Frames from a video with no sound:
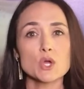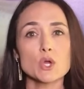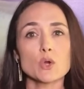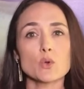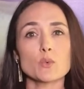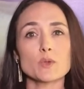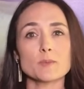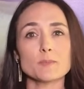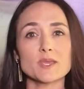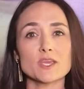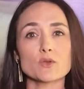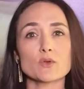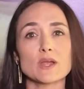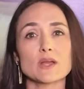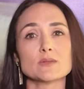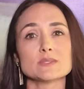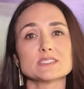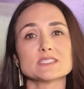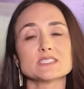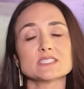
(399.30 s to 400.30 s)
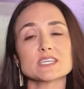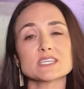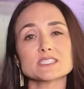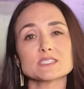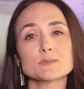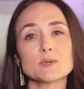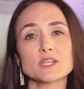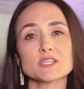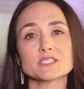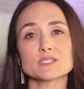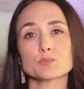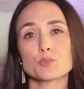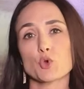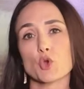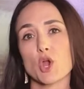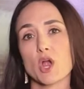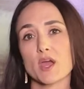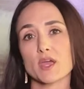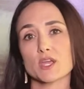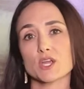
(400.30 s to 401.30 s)
would be around 6 months
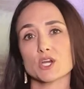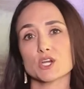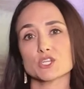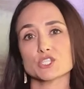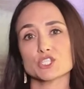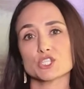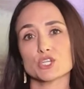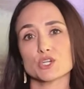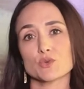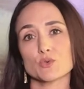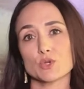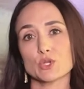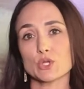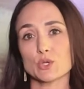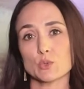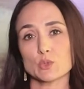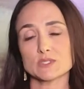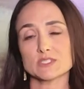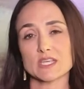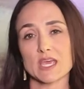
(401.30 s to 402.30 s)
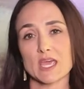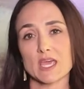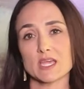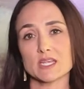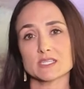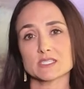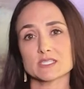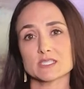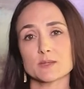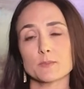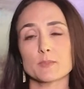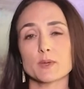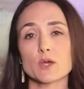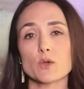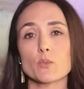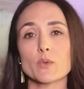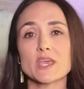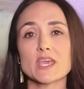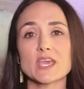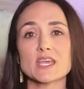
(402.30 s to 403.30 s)
prior to your renewal date. But
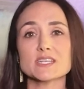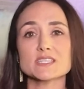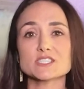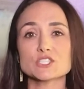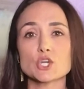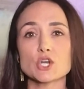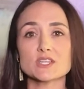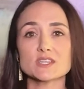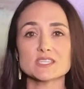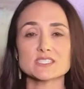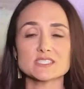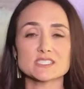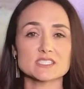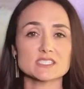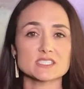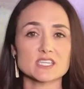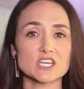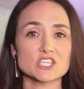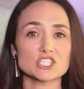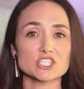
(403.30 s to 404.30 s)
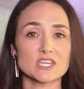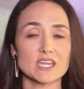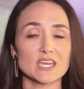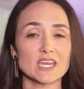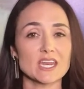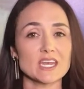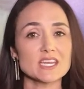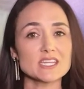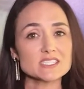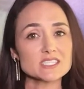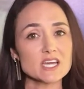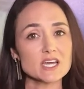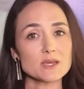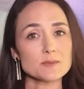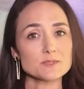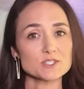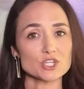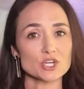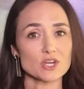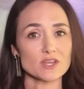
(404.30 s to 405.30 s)
we can start this discussion at any
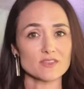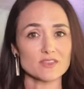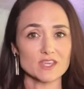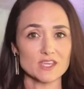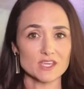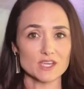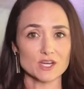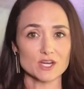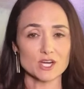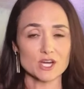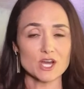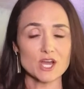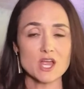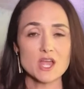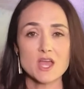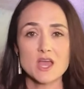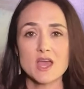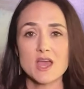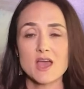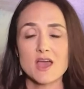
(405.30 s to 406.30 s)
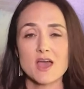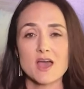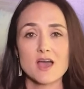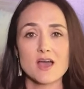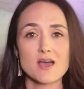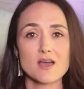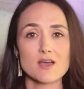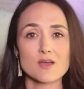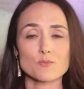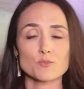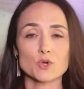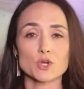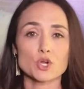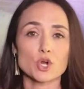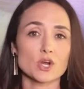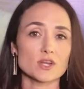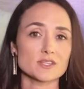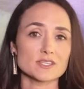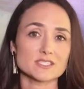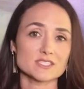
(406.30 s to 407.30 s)
time during the year,
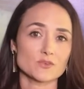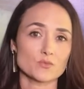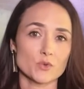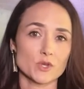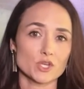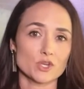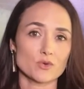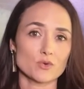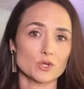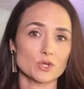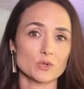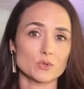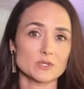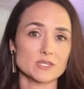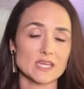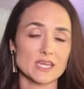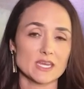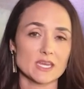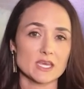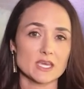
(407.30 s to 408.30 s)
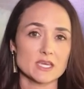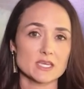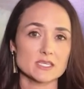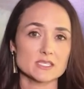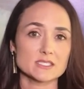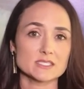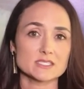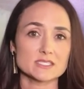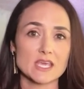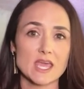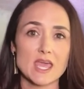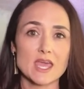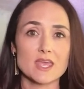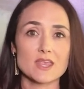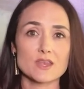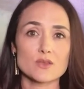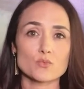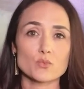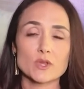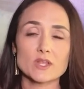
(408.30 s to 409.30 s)
regardless of when your renewal date is.
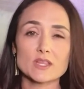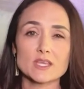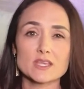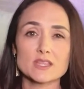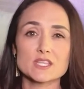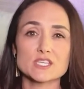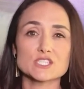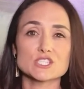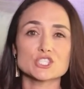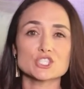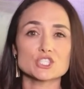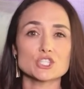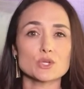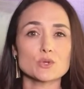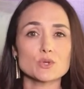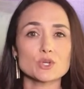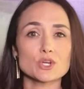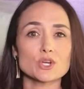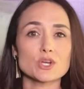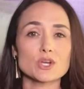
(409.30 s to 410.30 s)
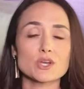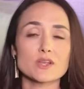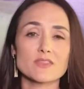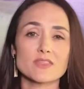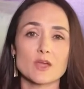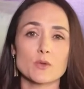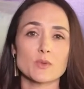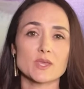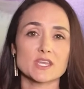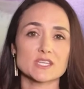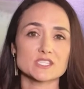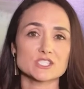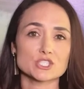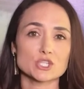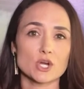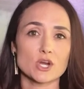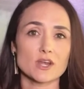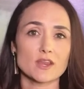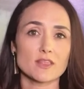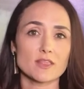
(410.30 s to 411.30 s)
And really, the sooner that we get
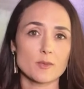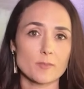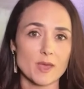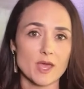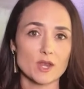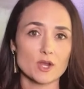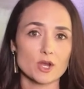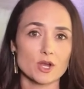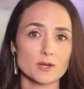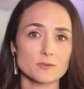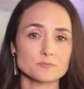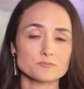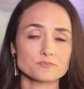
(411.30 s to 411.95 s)
started, the better.